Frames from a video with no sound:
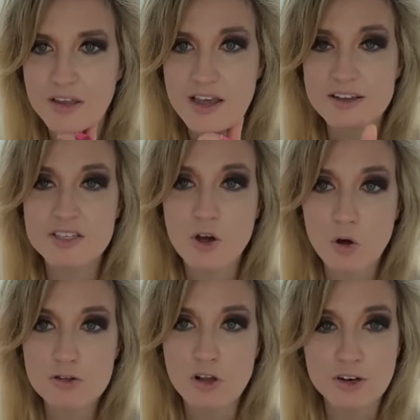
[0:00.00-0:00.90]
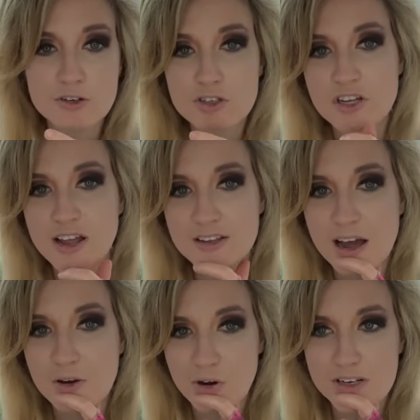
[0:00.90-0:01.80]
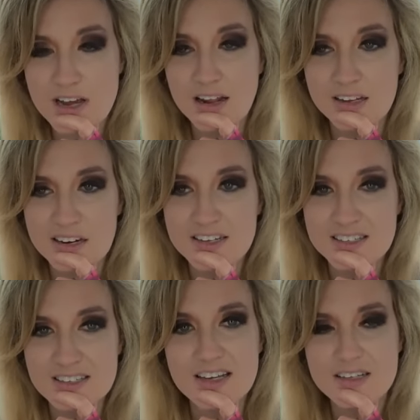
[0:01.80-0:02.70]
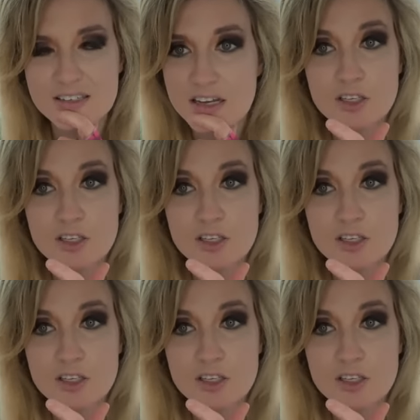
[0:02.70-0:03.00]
Yes, he also understands how great telekinesis is.